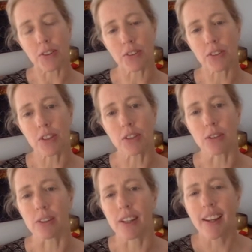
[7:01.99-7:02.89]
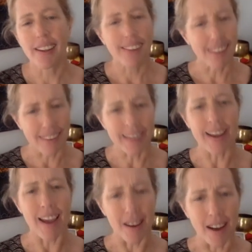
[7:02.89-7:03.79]
through, then
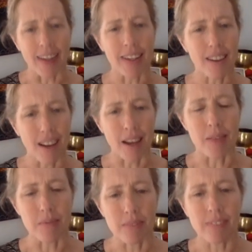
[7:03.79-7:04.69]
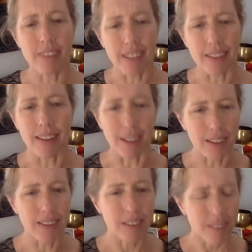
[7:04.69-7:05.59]
I'm in like
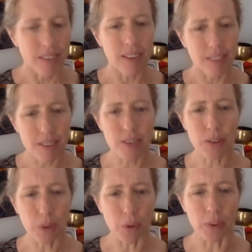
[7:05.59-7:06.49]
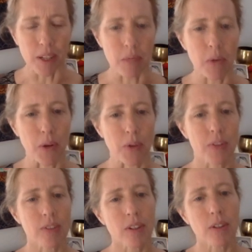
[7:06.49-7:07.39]
scolding mode.
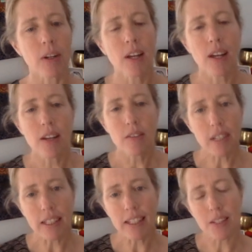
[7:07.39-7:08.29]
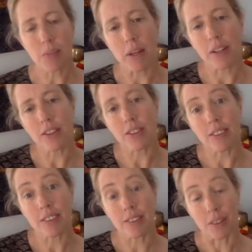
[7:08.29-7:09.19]
So really, it's better to
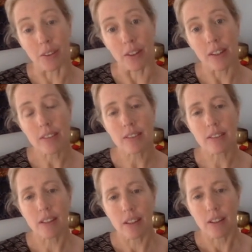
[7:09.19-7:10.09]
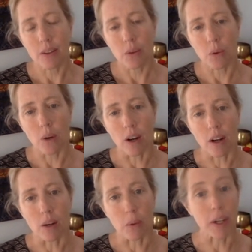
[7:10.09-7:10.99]
just notice
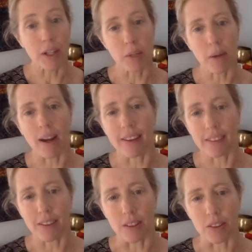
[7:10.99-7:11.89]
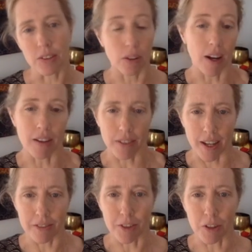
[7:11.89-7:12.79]
where your mind goes. So I
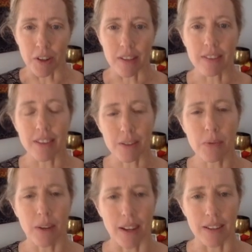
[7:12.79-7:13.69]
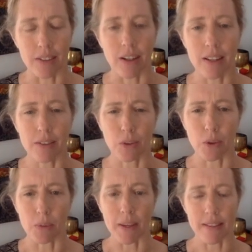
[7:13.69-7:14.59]
have noticed. That's what I do. I
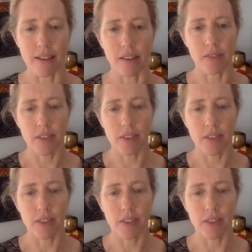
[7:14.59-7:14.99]
scold myself.